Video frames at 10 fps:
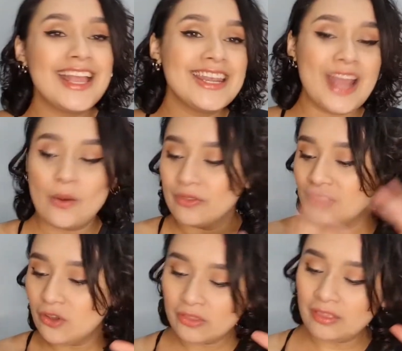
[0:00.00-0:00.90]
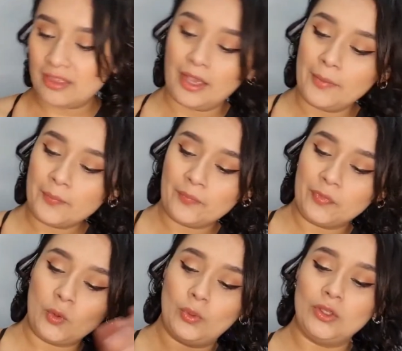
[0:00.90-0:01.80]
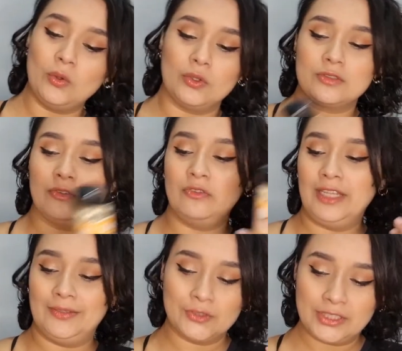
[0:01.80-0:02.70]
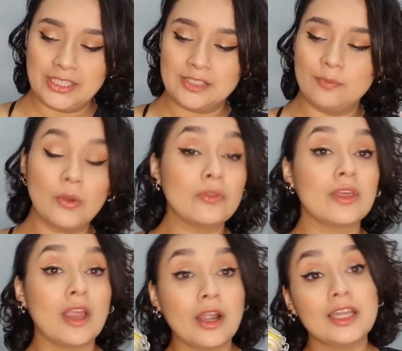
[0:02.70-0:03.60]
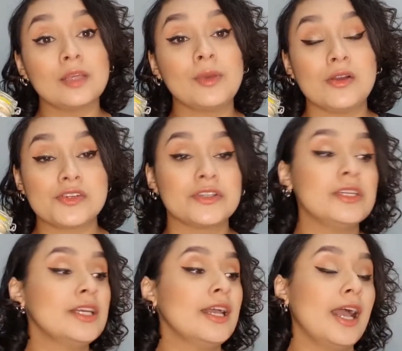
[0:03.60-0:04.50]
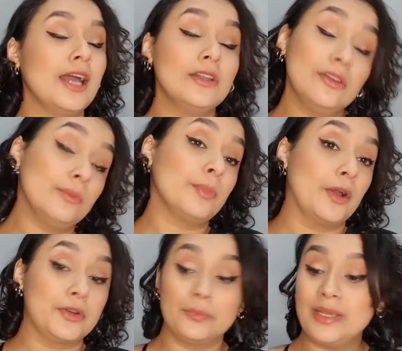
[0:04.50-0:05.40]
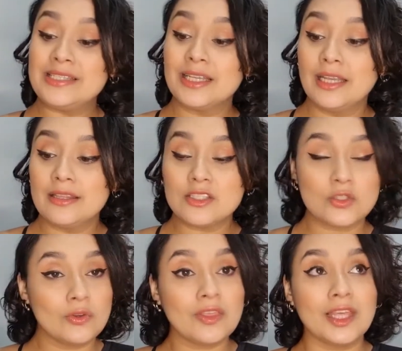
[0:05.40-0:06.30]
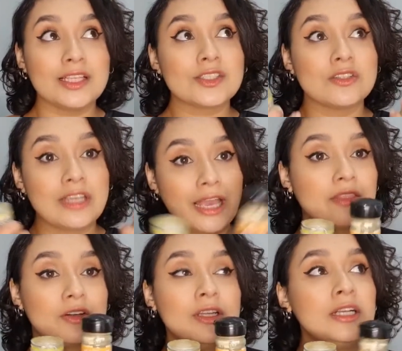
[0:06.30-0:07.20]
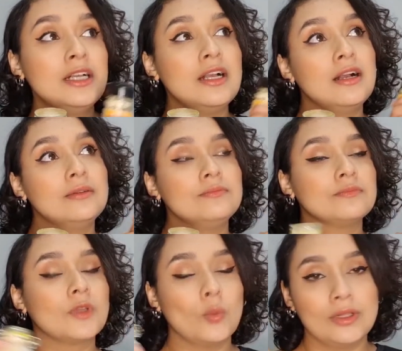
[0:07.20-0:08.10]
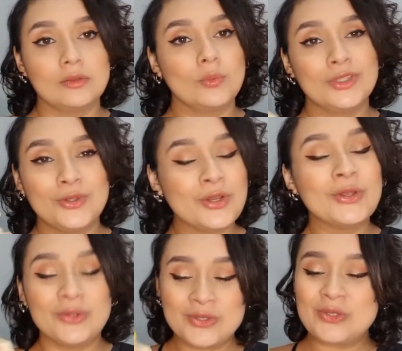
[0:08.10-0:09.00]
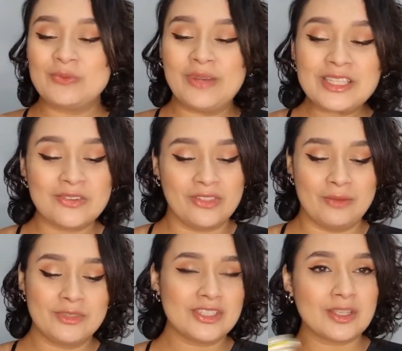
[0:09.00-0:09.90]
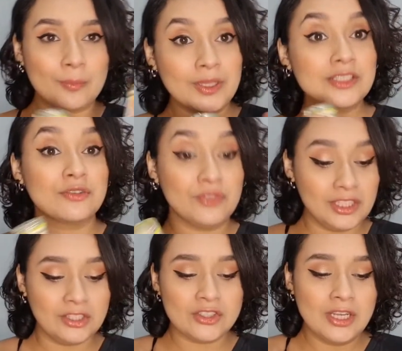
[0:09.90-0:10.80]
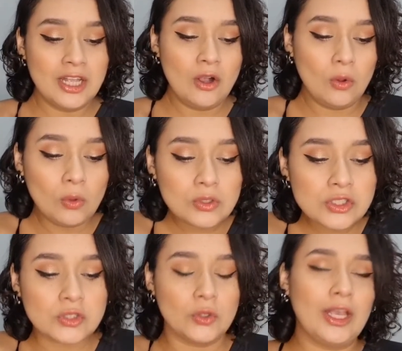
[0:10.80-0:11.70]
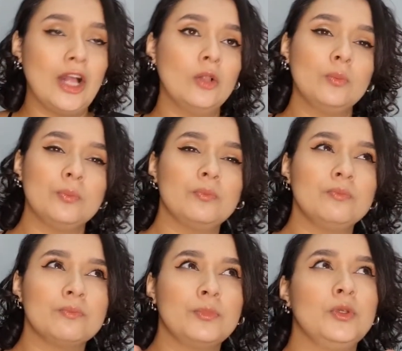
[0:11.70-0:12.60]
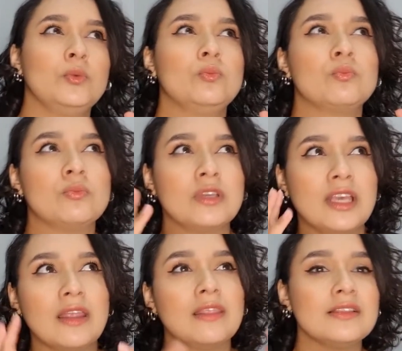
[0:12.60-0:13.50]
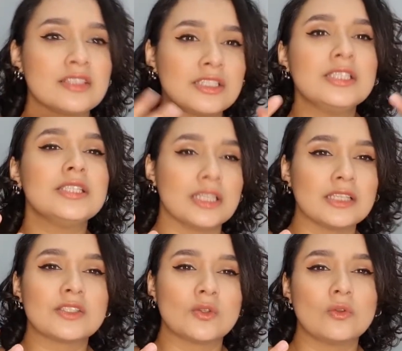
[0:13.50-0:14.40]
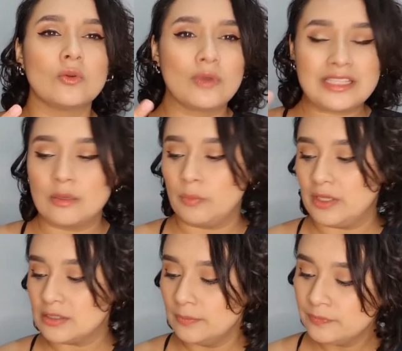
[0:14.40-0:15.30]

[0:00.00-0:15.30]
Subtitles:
Now the other thing we use for flavor is both garlic powder and onion powder. Basically these two things together, well, when you don't use too much of them, just a pinch of each, also help you get this cheesiness to your recipes.